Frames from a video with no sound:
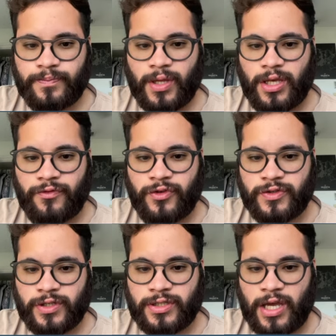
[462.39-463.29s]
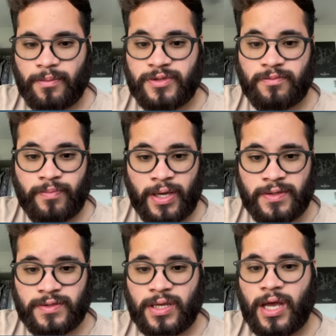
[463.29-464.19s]
If user types
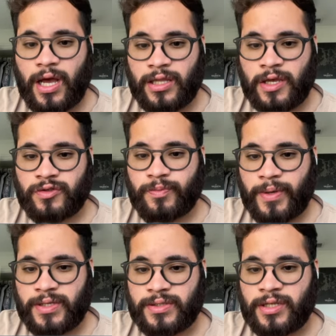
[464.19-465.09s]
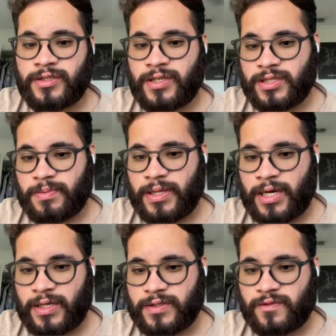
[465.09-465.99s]
paste, allows pasting CSV
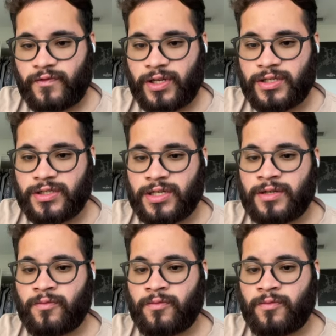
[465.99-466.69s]
lines, finishing